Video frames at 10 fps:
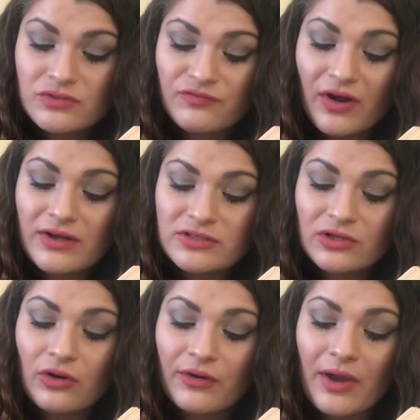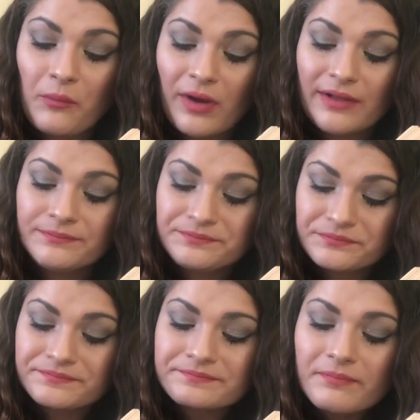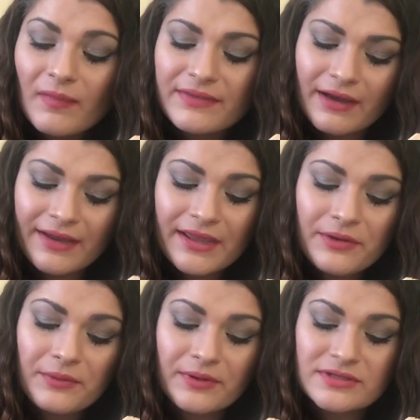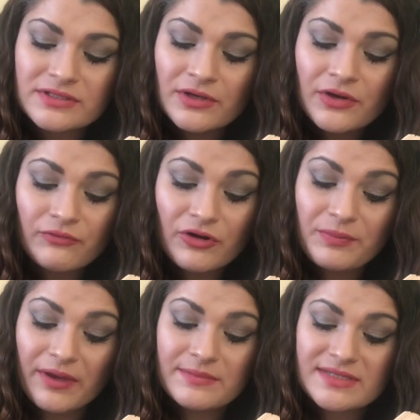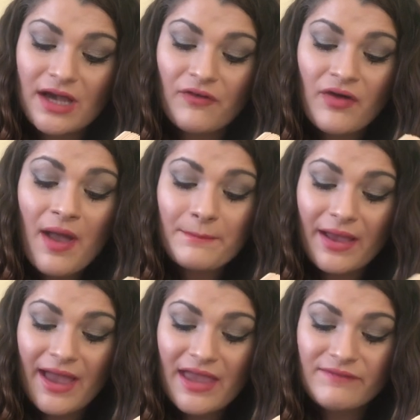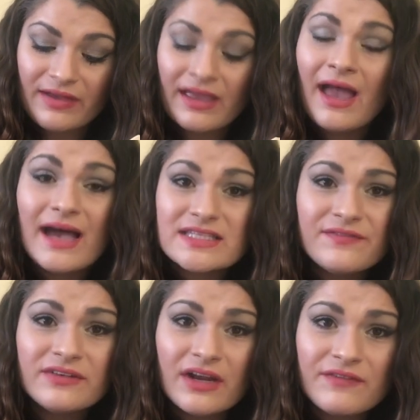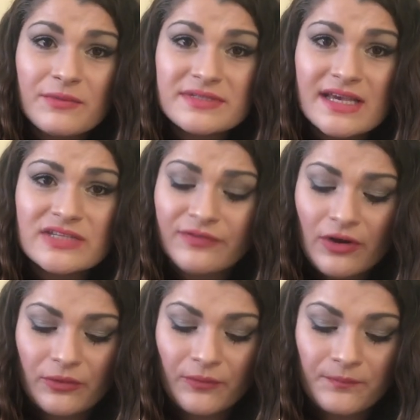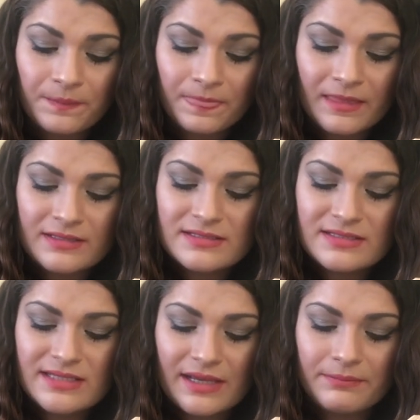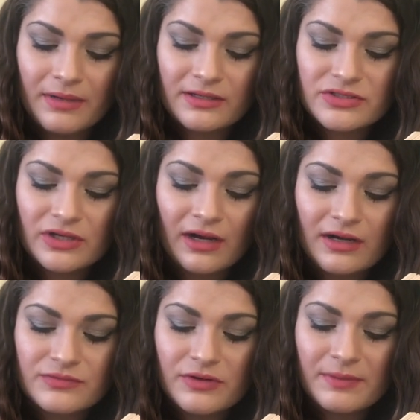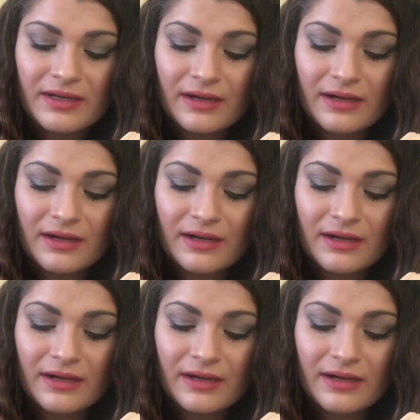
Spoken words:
far too long and well. Now here he was, Rupert himself, behaving as if none of it was his fault. "Sick much?" asked Rupert